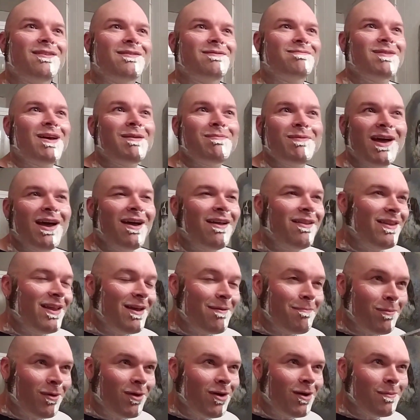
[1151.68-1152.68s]
I'm not in
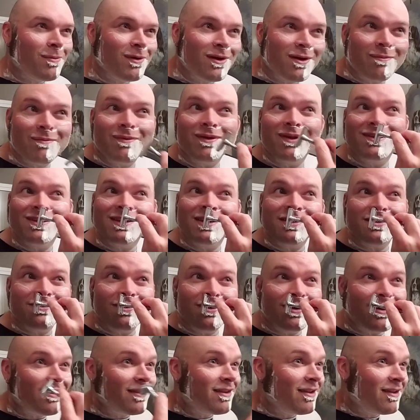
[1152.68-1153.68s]
that barbering business
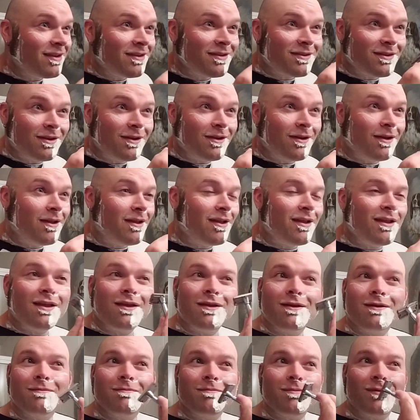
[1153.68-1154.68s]
or anything, so
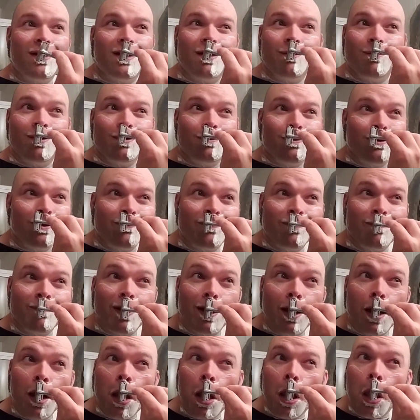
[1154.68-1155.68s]
it probably wouldn't work for
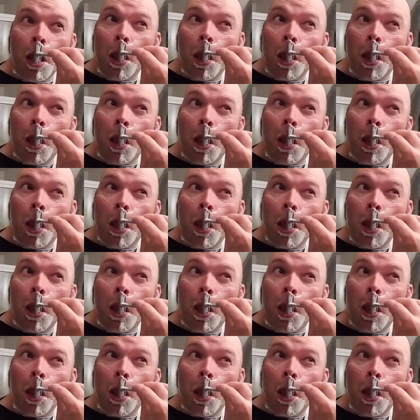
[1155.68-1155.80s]
me.